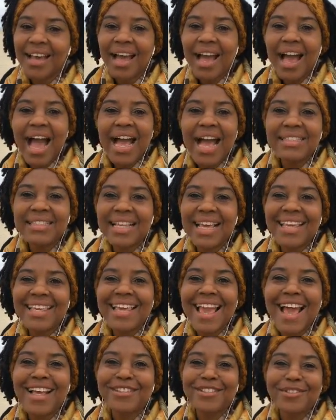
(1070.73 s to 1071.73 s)
I say
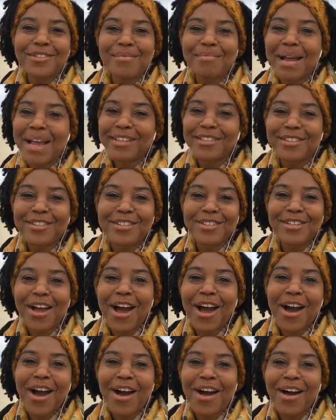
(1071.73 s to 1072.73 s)
yes to my
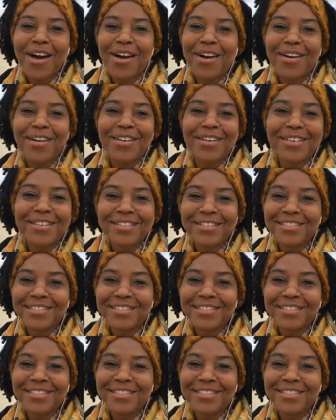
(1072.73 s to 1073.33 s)
soul.